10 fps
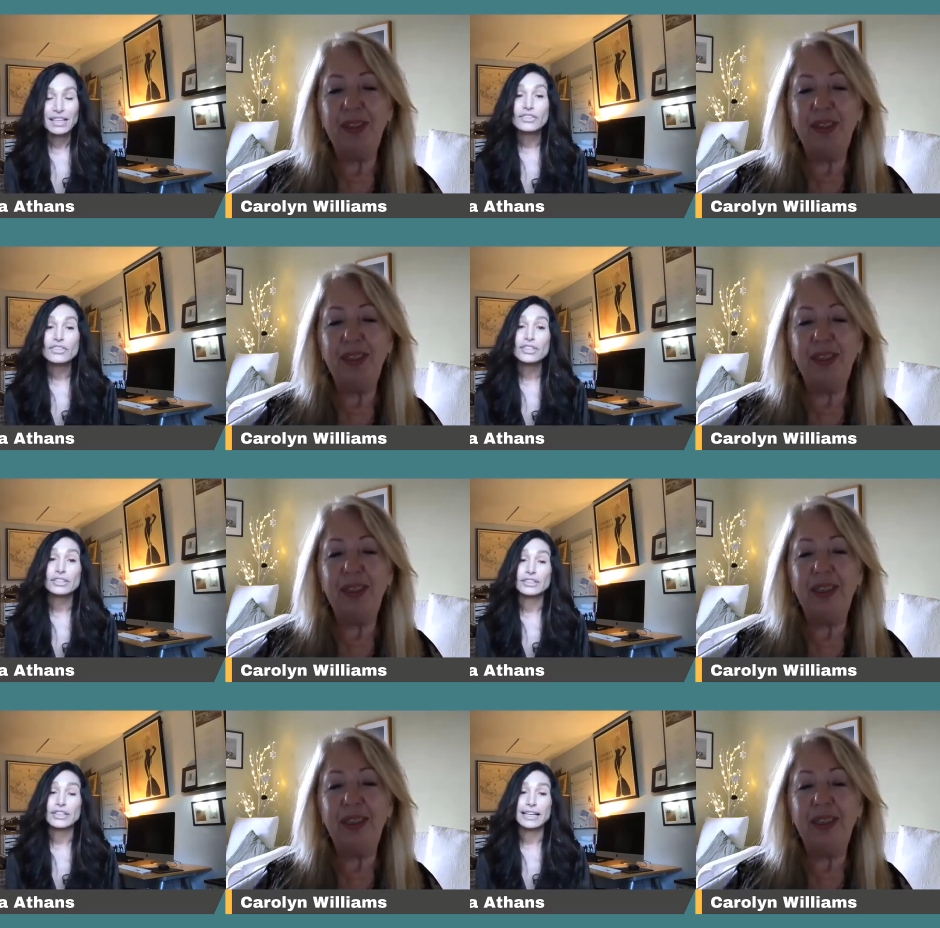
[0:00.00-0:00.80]

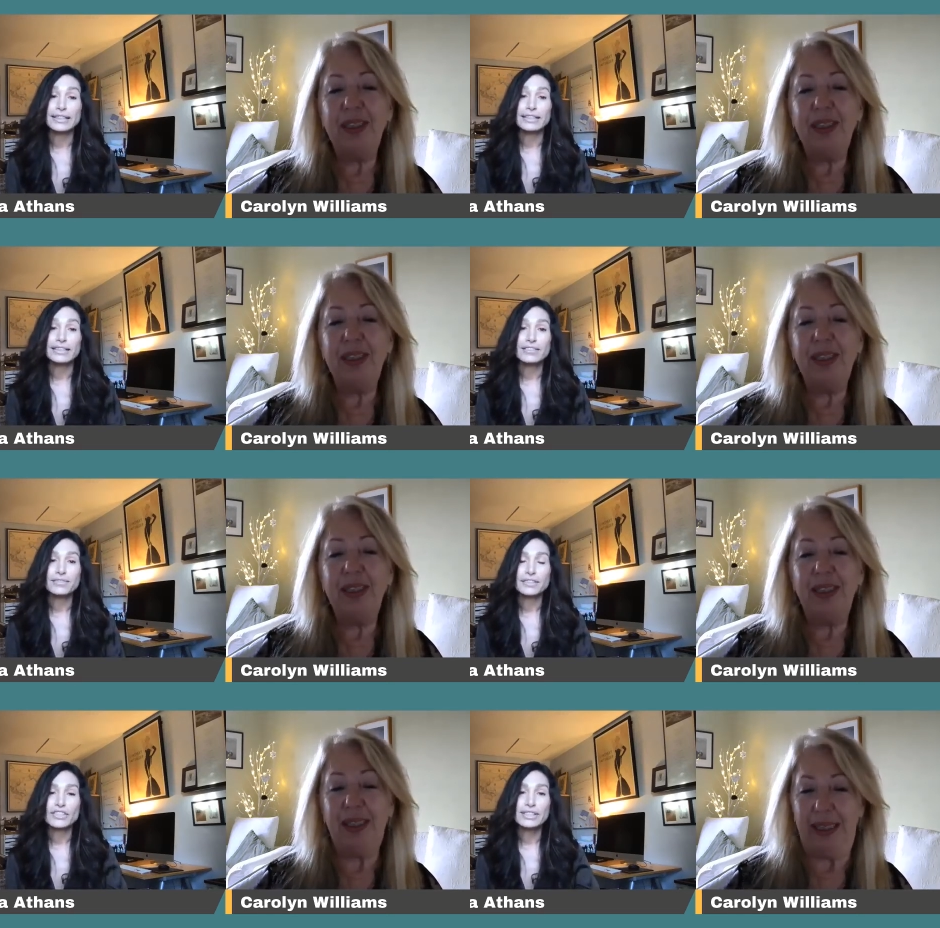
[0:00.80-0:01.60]
Speaker 1: Sure. I
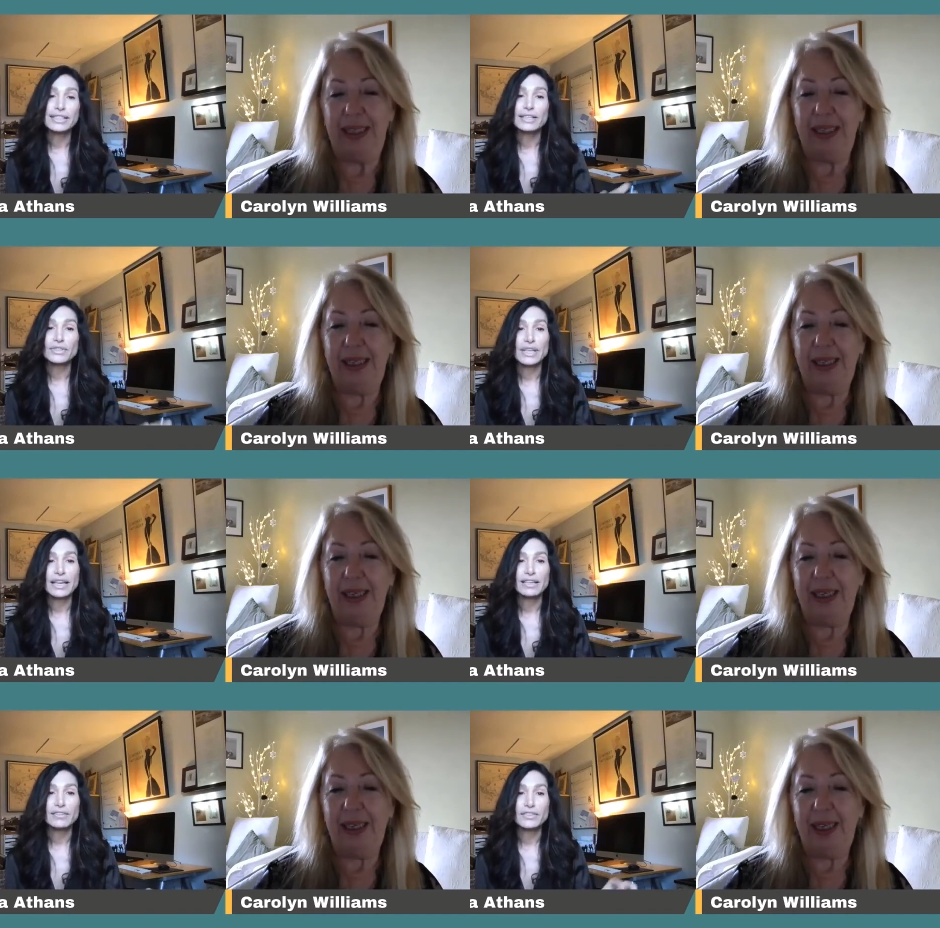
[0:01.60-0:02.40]
live just
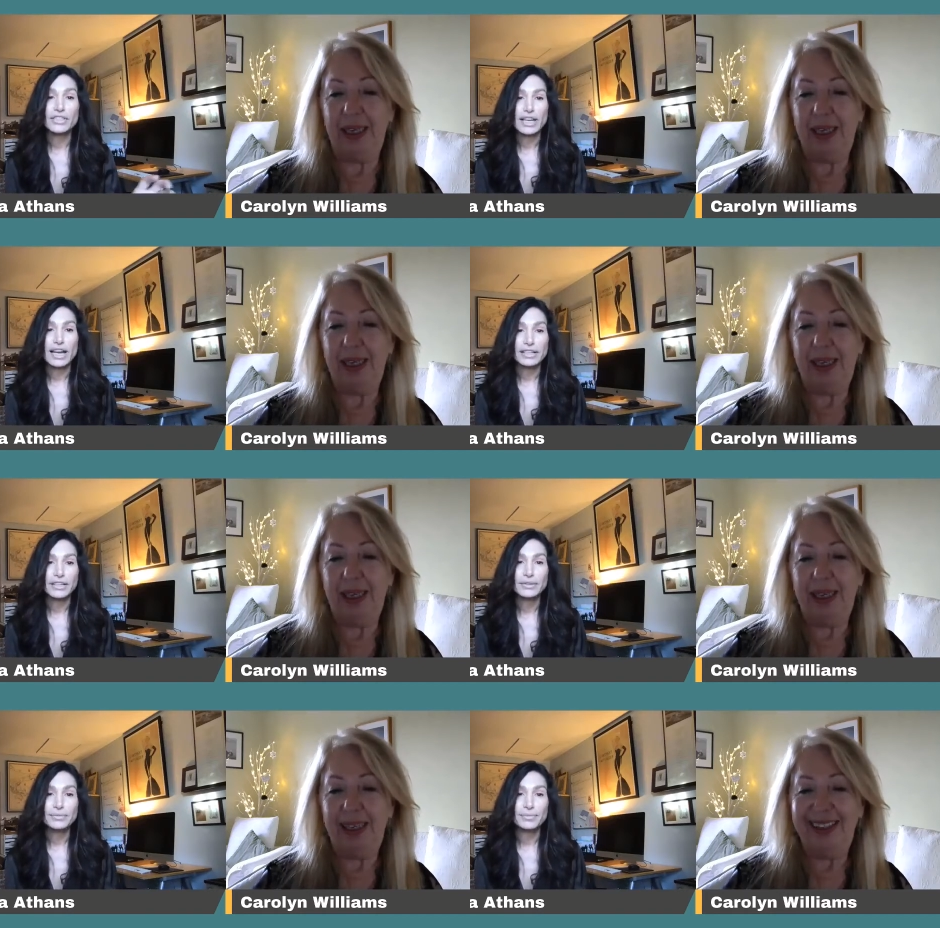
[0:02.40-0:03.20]
outside of
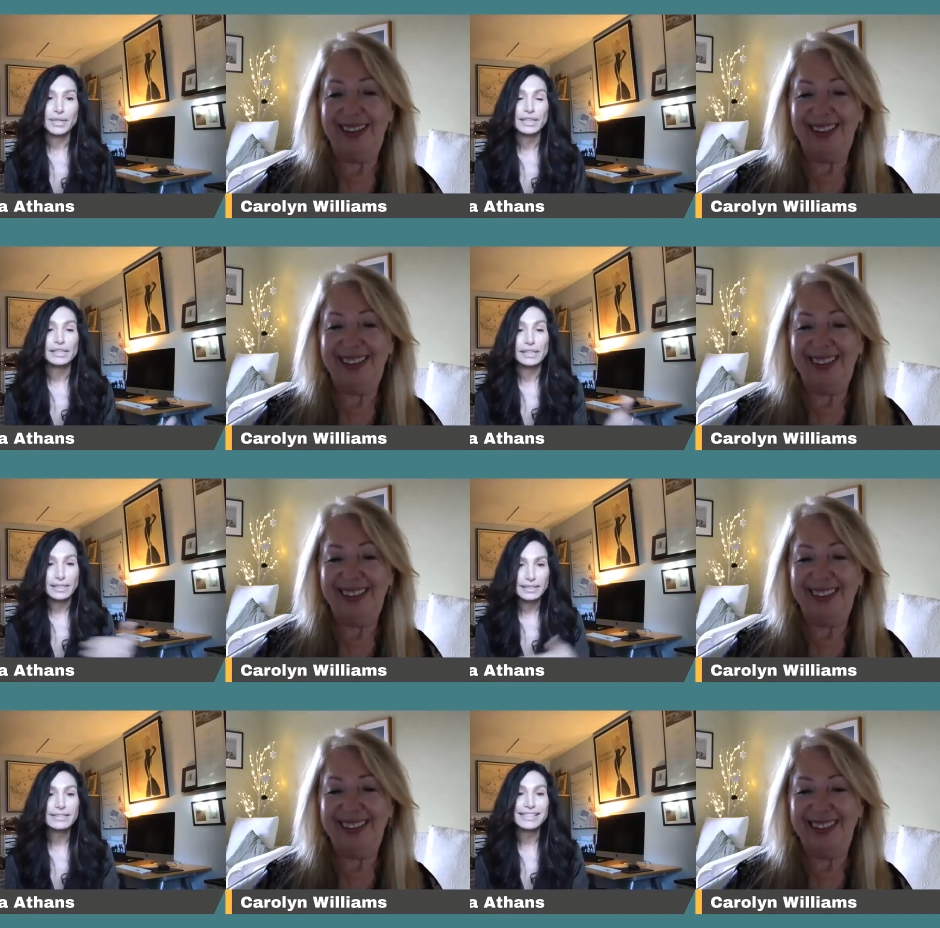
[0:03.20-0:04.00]
Chicago, uh,
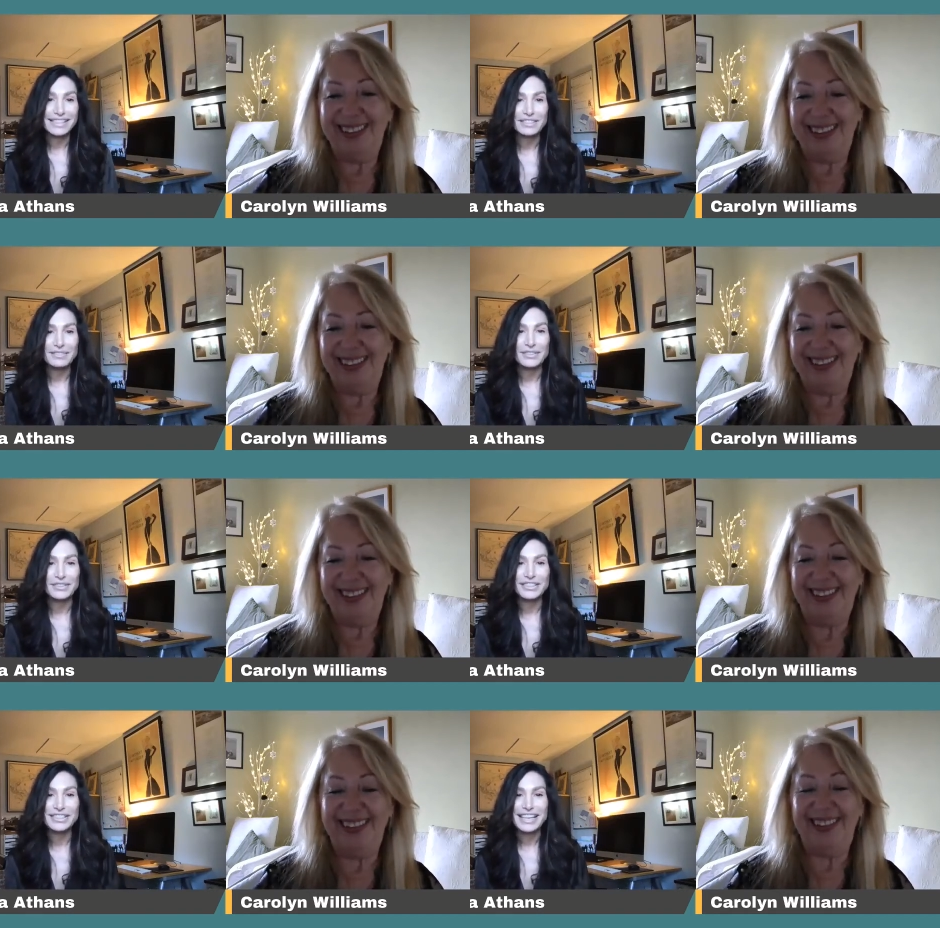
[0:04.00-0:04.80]
in the States, of
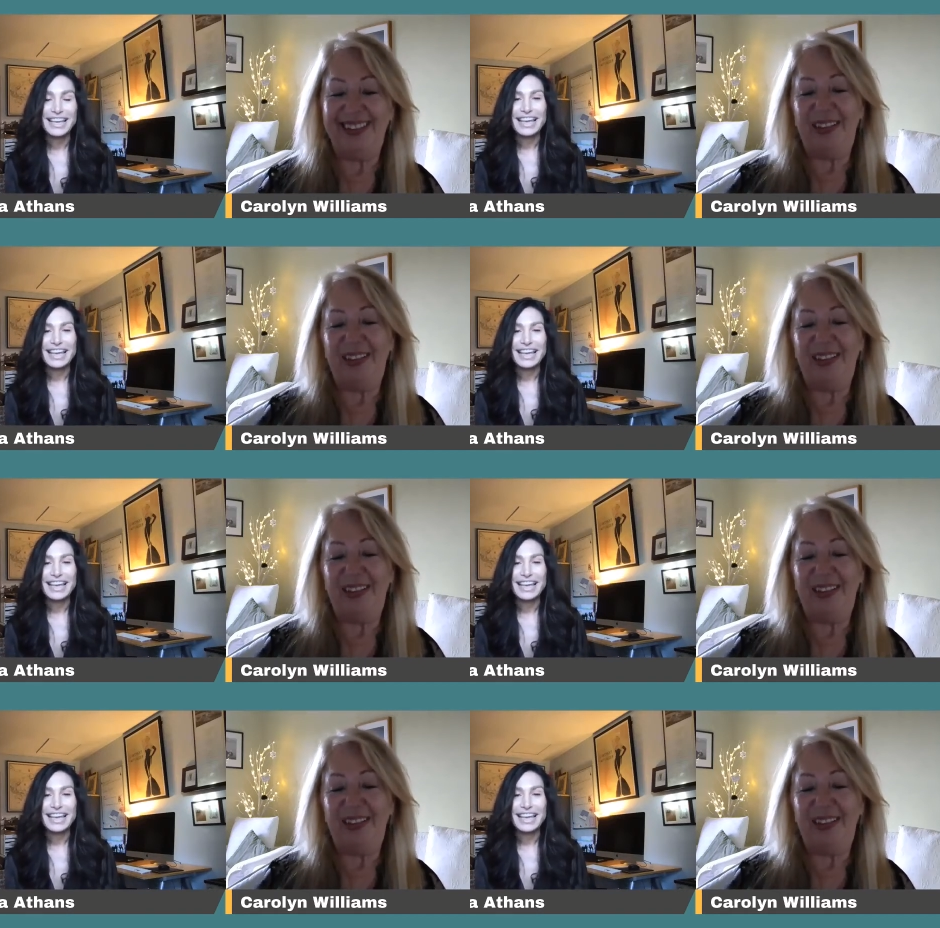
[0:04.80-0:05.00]
course,